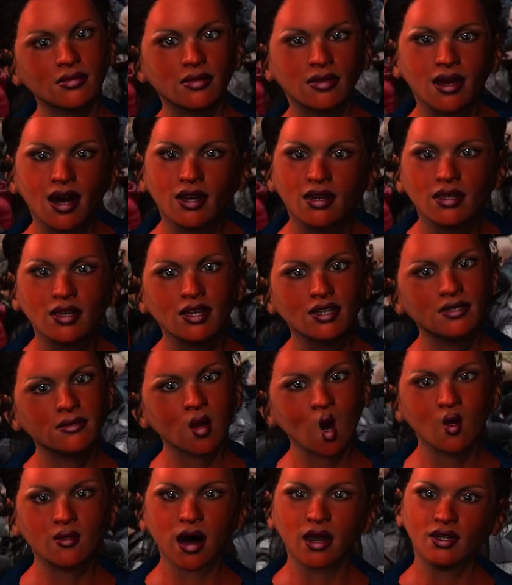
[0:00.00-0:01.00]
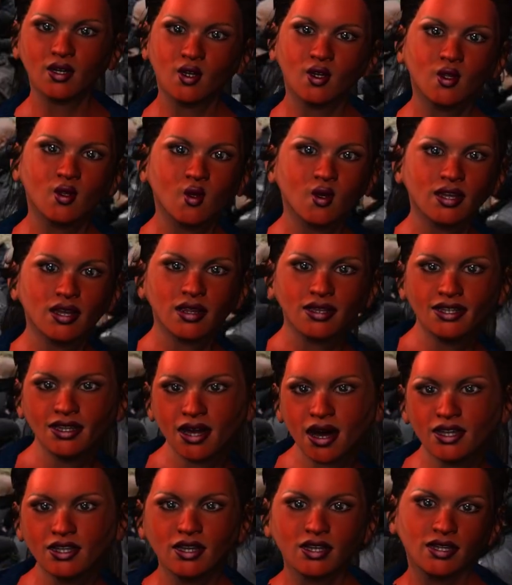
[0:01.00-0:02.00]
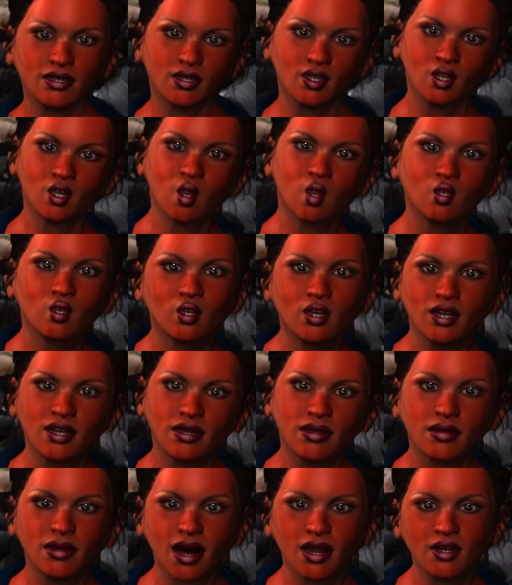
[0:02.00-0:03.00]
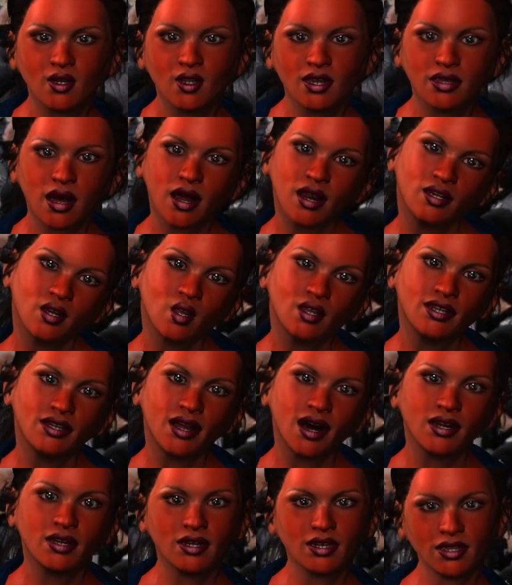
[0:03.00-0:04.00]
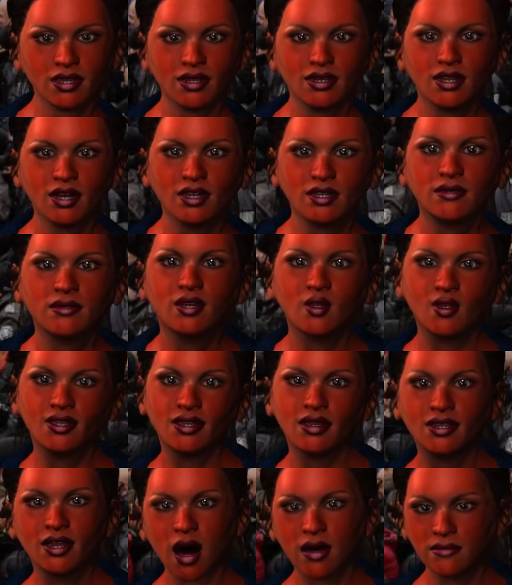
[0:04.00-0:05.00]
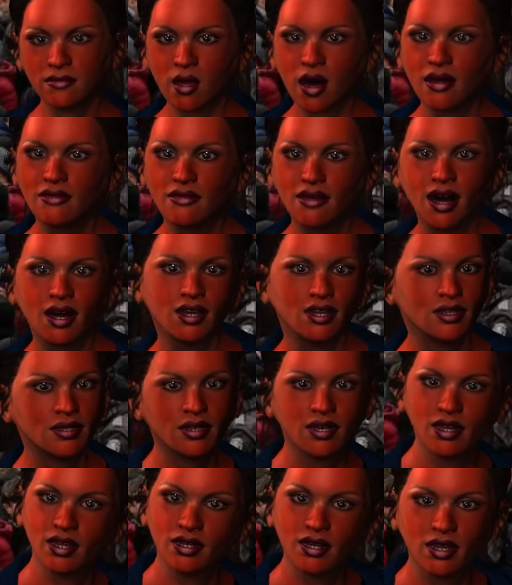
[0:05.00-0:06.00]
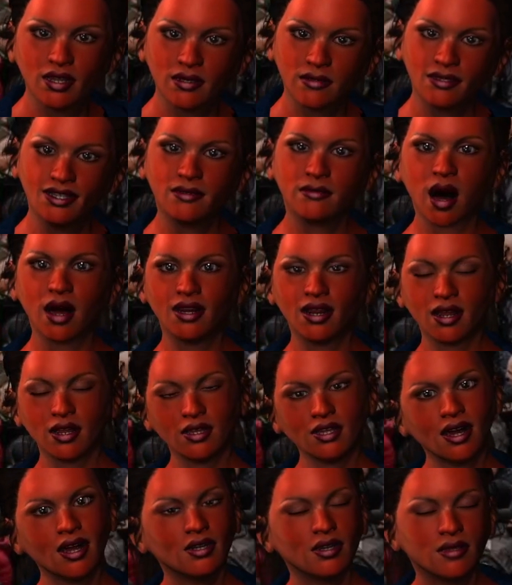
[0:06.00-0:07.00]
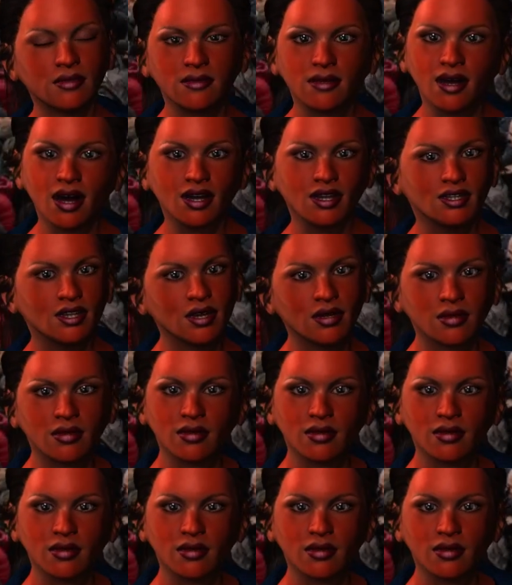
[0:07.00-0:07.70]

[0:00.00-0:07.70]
"At this moment, when the cases are surging, and with understanding the link between the number of vaccinated people and the health pass,